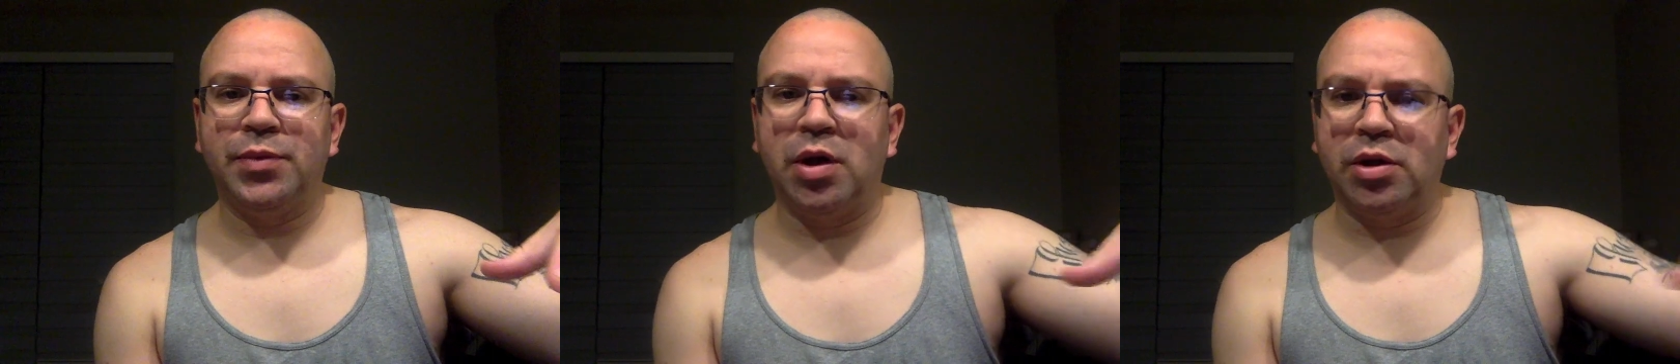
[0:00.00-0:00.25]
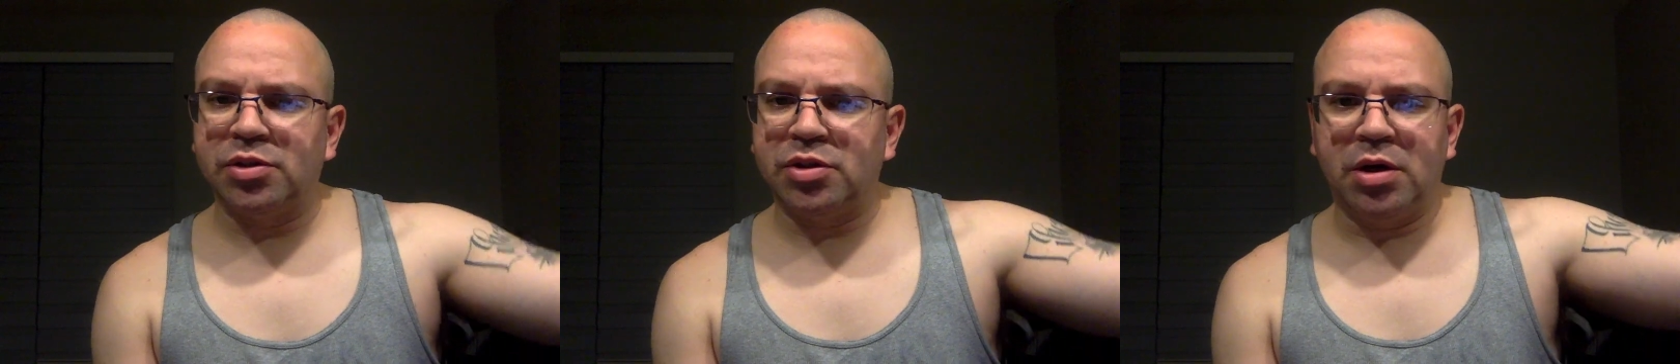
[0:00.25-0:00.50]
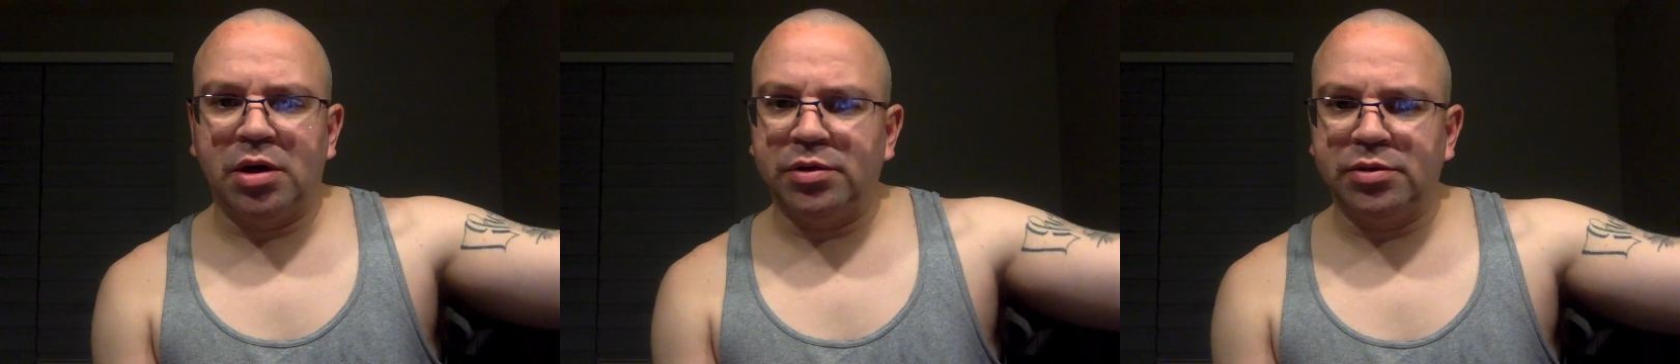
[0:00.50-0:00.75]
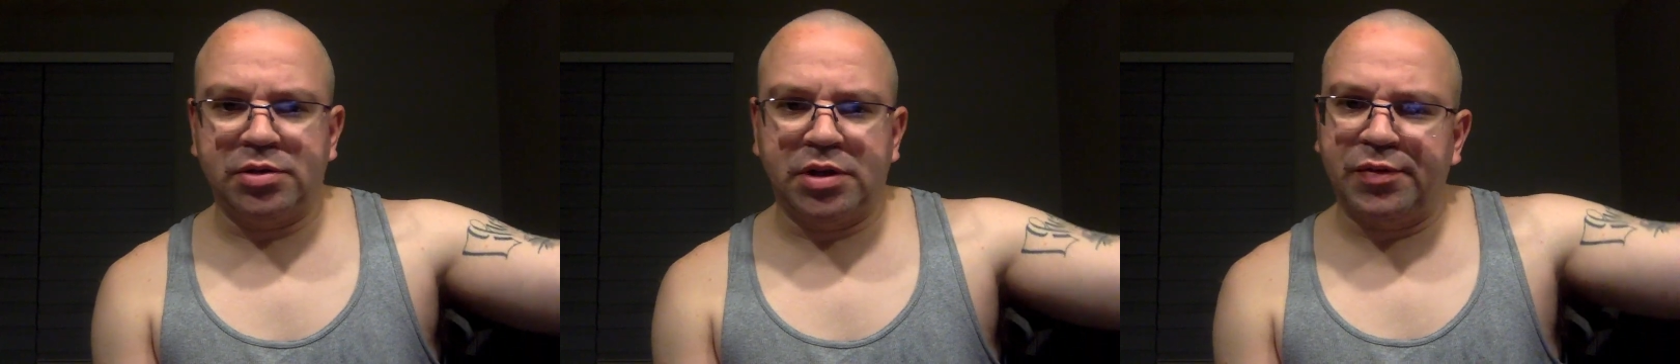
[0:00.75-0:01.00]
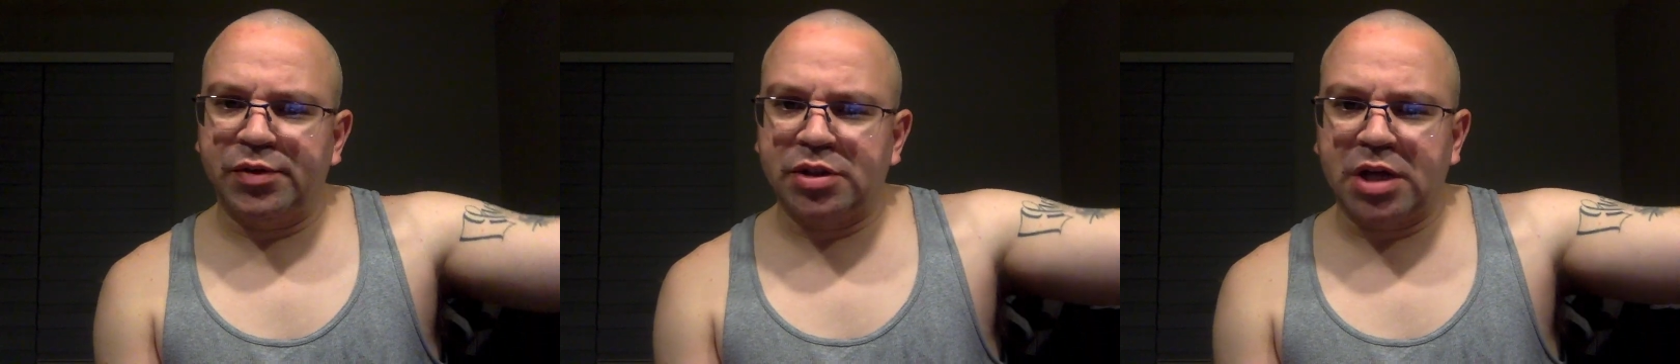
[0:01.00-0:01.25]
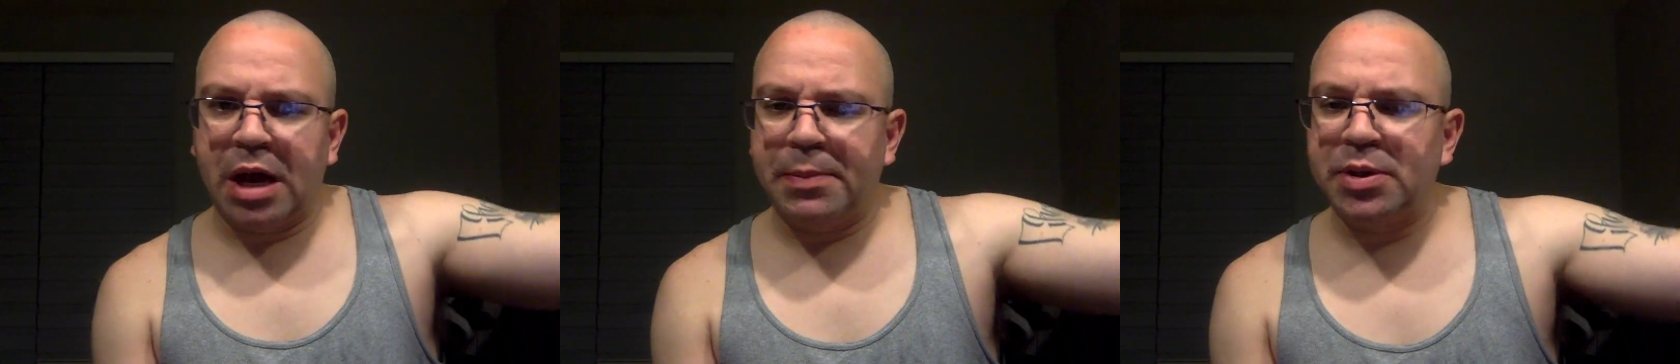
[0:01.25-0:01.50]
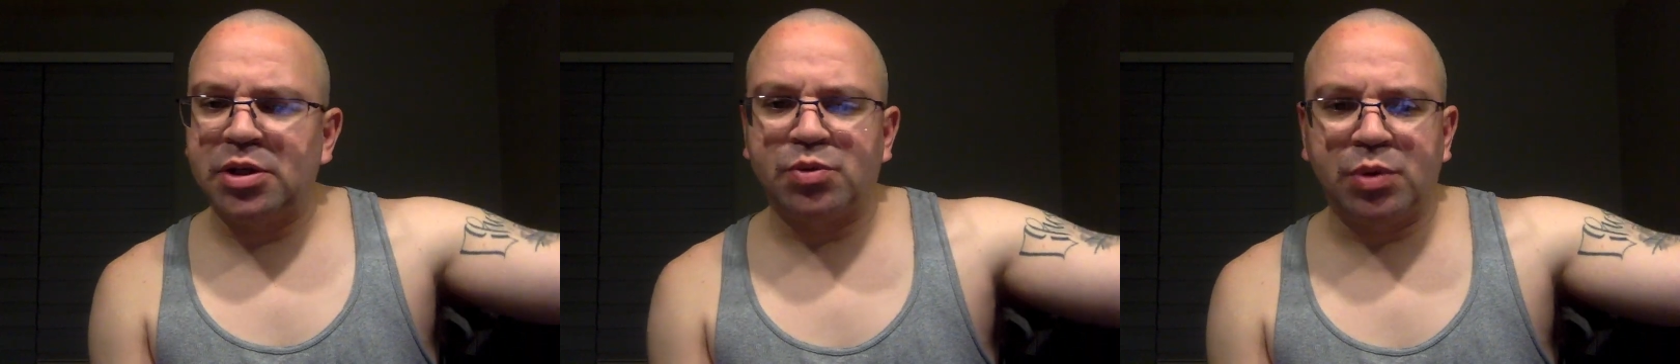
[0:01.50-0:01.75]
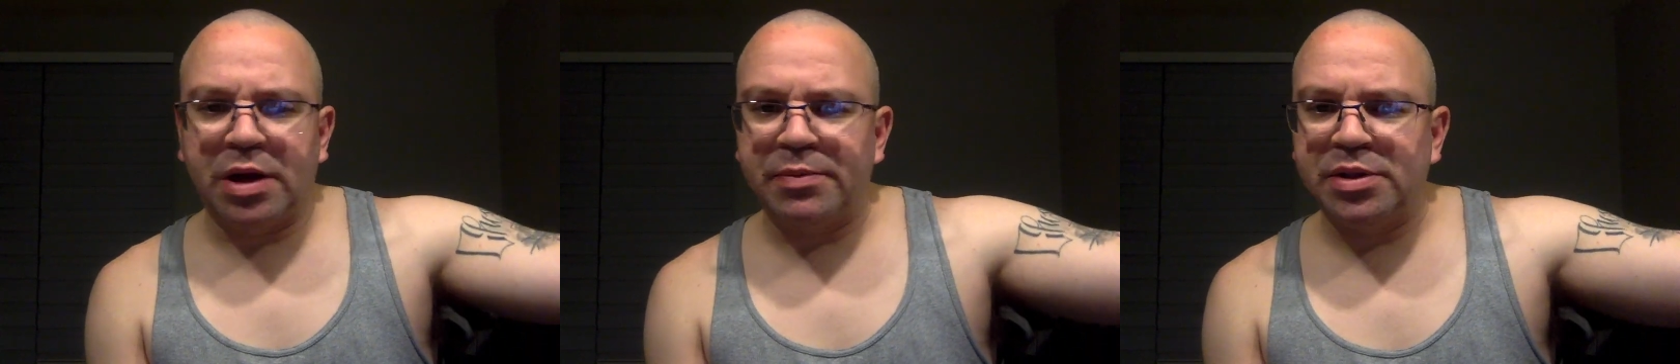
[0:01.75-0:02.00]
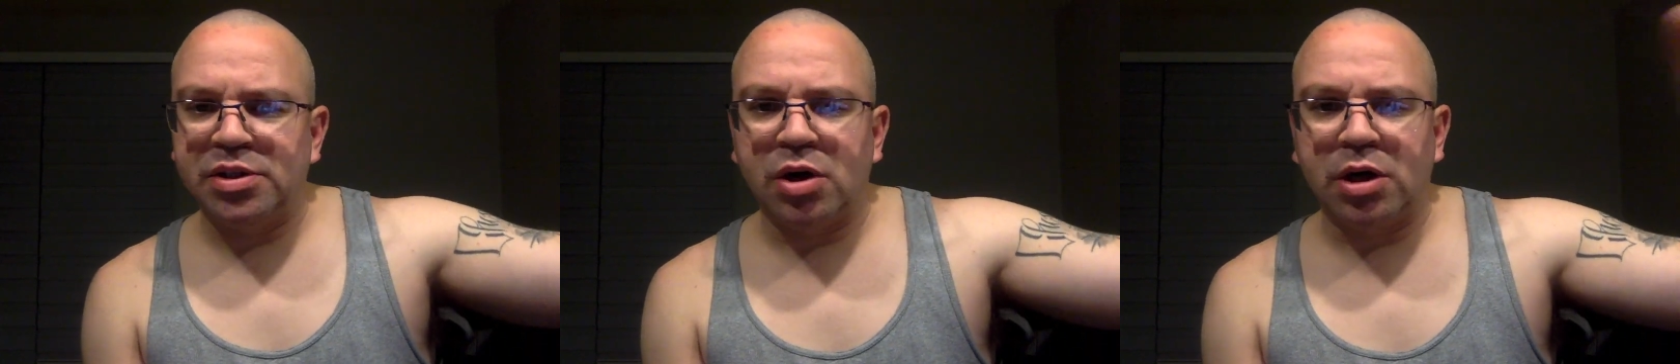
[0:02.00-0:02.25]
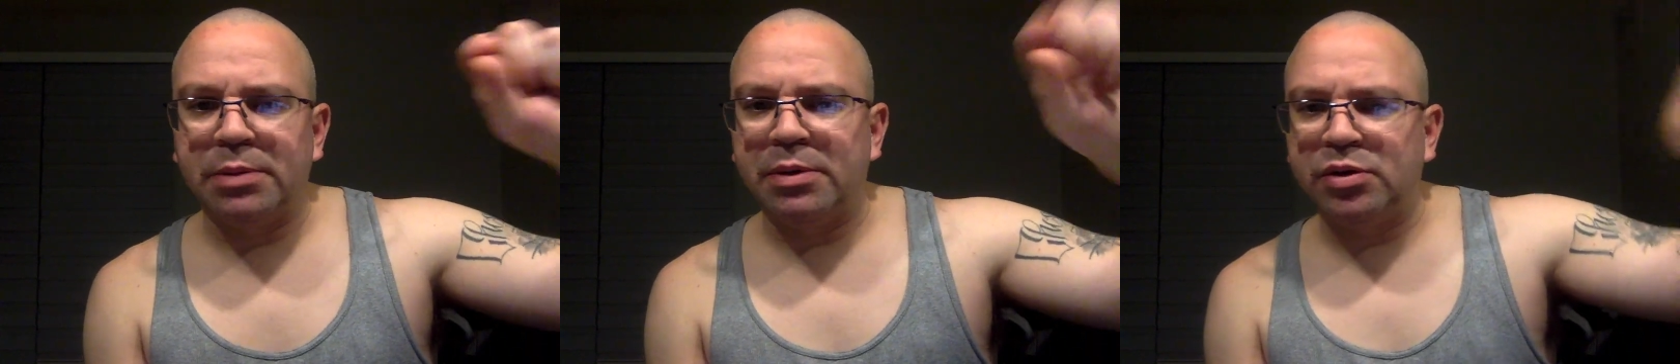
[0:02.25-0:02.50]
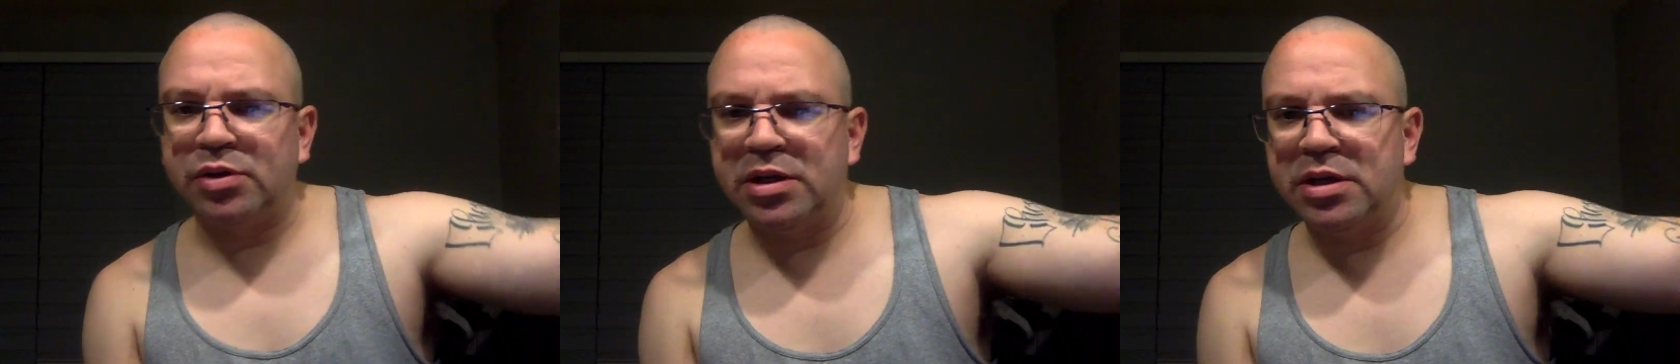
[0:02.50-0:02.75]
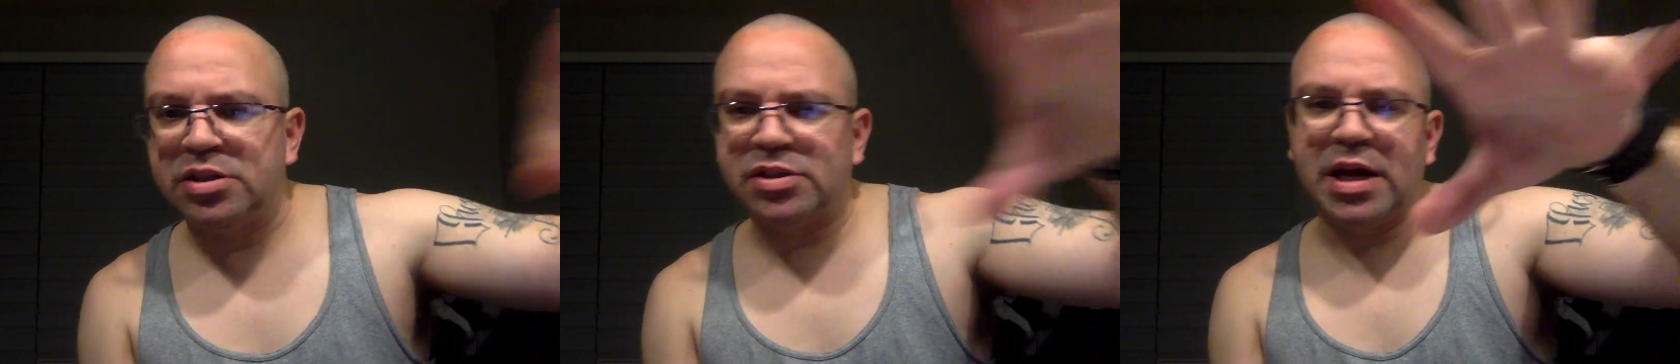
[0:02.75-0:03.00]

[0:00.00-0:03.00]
on on different topics when I've been talking about this,